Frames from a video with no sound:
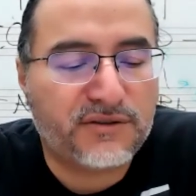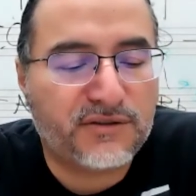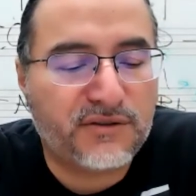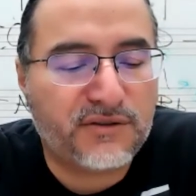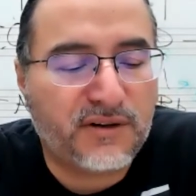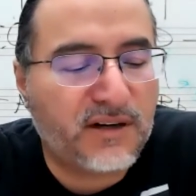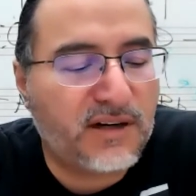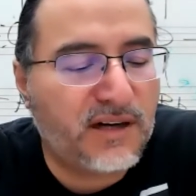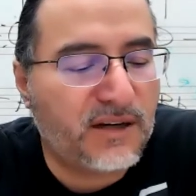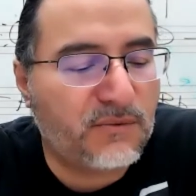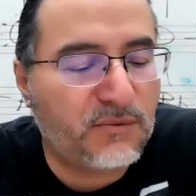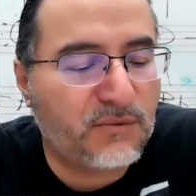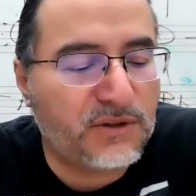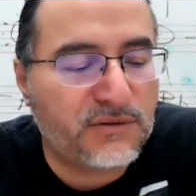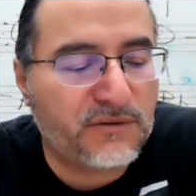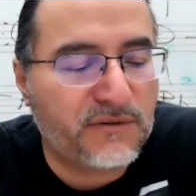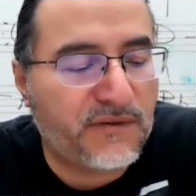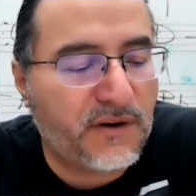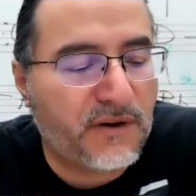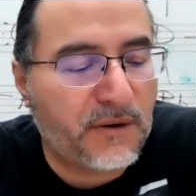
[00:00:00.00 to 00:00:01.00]
shortcut, which
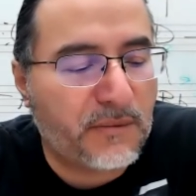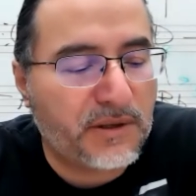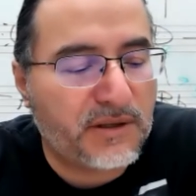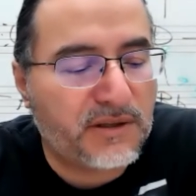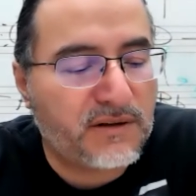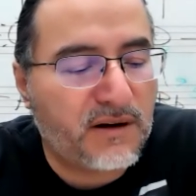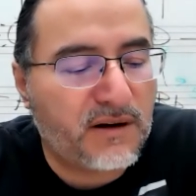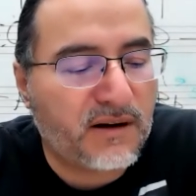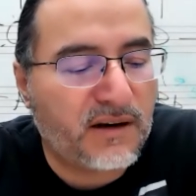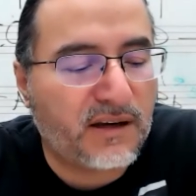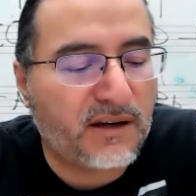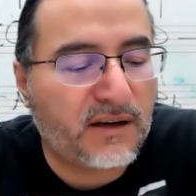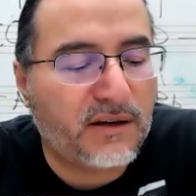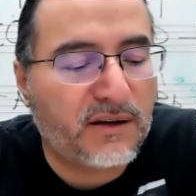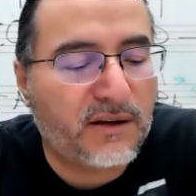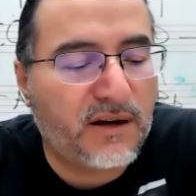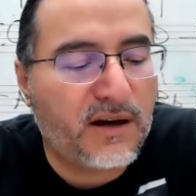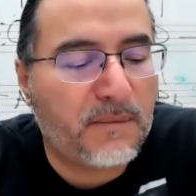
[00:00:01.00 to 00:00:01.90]
we've already been talking.